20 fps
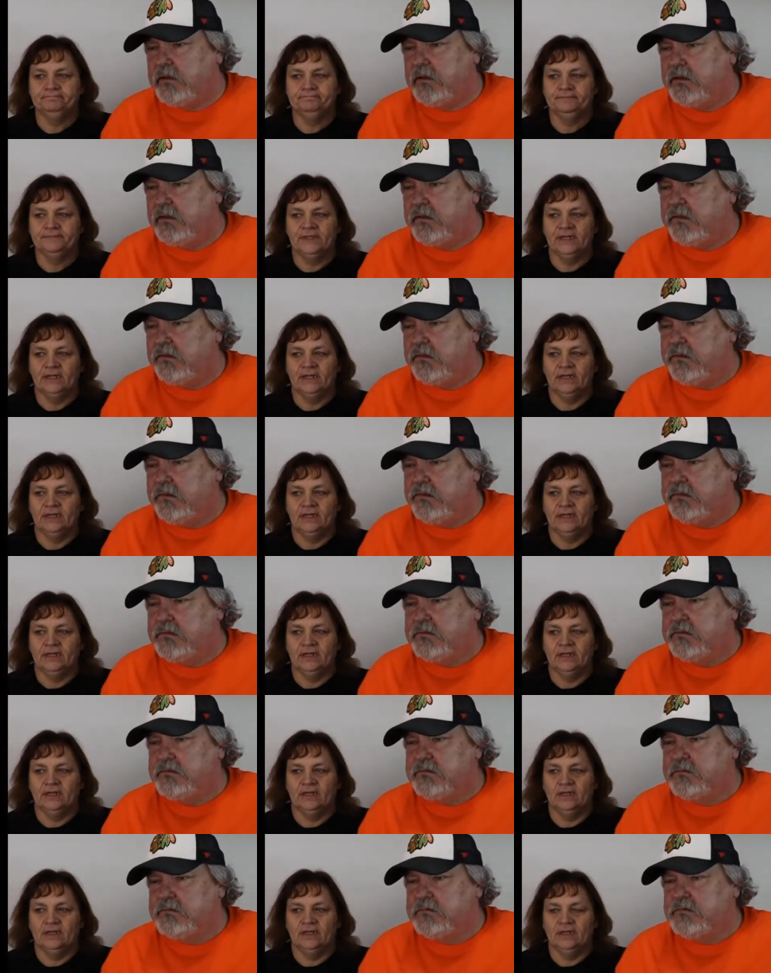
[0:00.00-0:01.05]

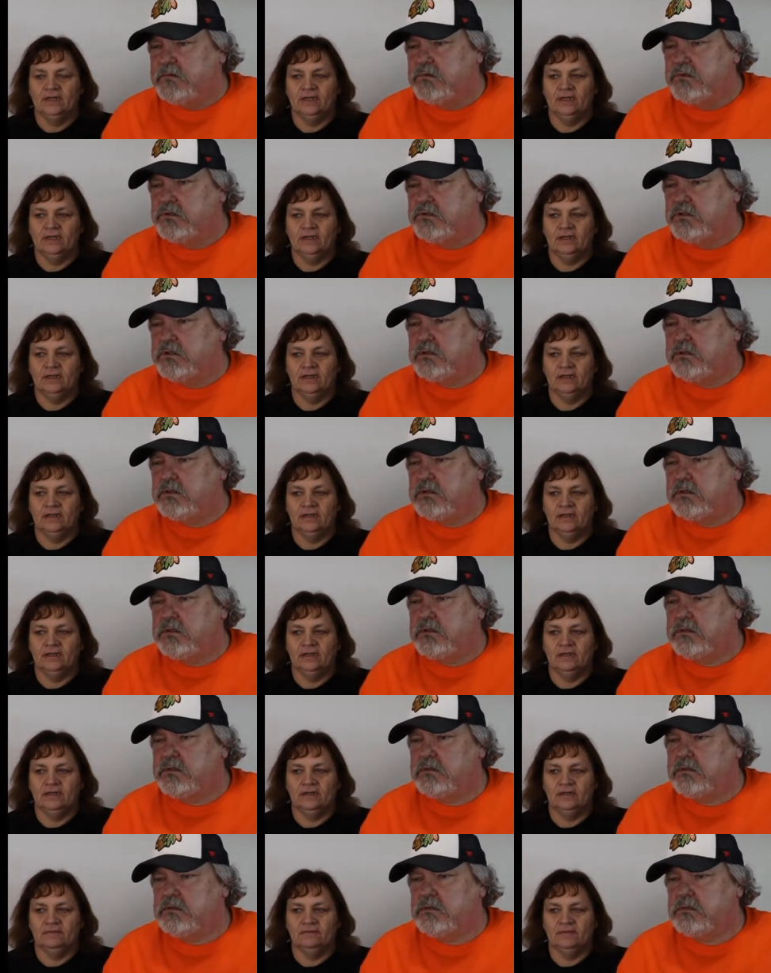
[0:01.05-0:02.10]

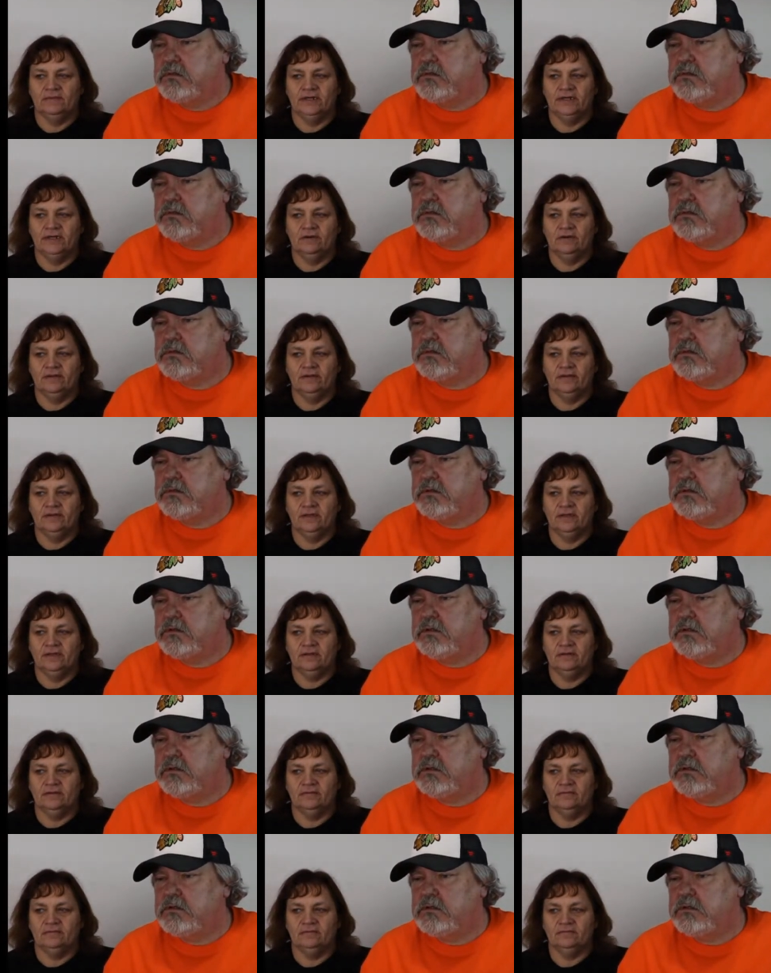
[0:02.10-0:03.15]

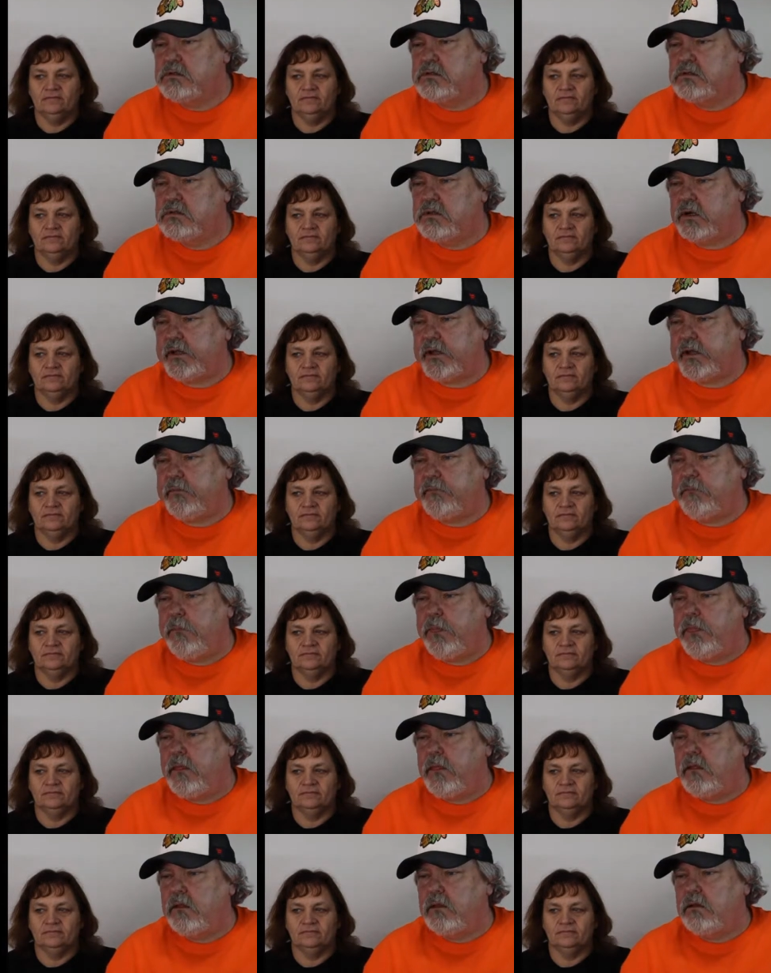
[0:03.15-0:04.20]

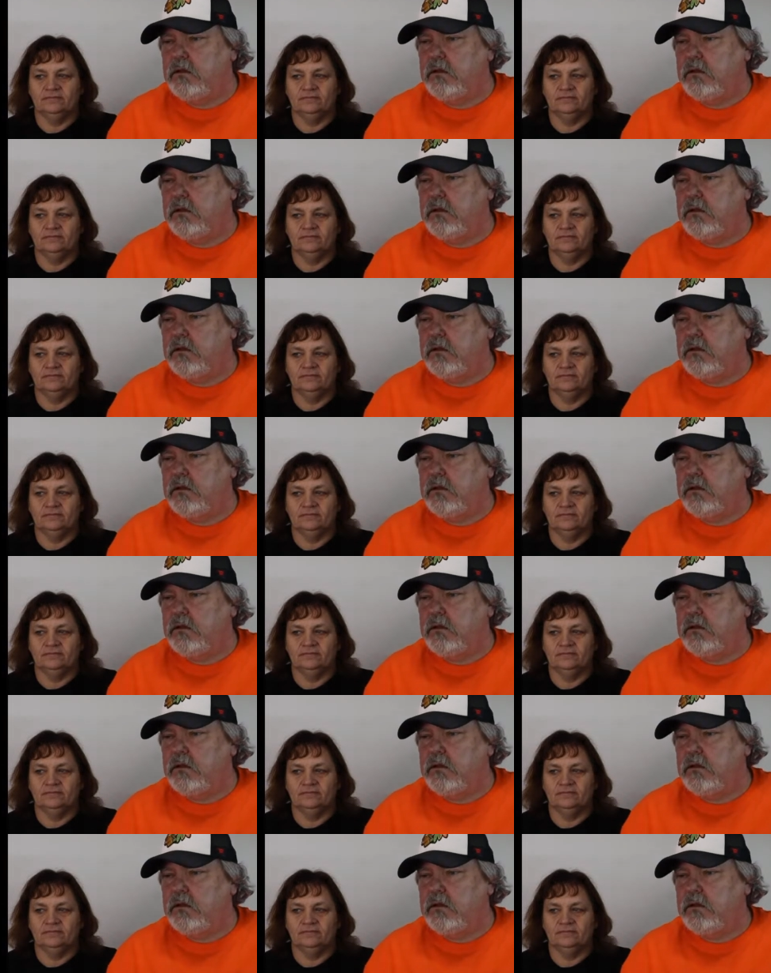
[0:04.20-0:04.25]
Nobody speaks.